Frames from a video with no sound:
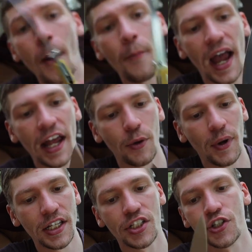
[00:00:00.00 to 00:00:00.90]
But
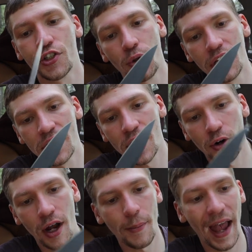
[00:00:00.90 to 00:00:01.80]
anyways, so the
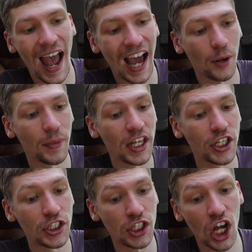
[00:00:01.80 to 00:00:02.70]
TRM Atom
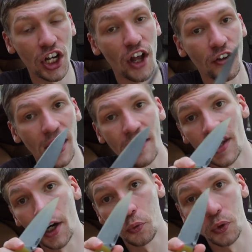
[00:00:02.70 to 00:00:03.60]
is another knife
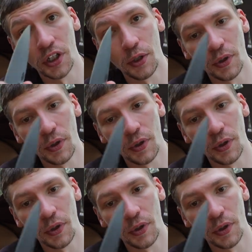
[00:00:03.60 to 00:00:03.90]
that I really,